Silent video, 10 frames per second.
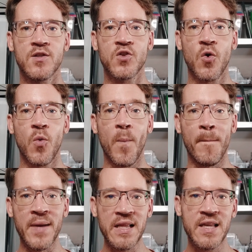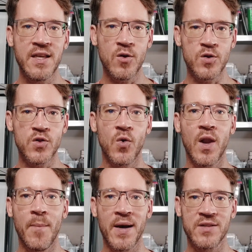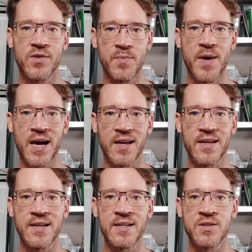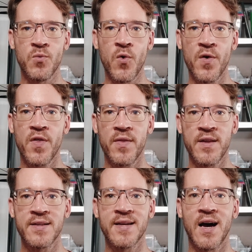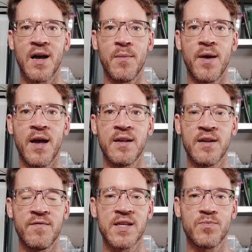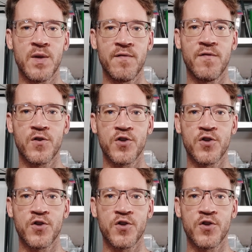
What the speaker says: So building your solar battery bank is worth the time and investment for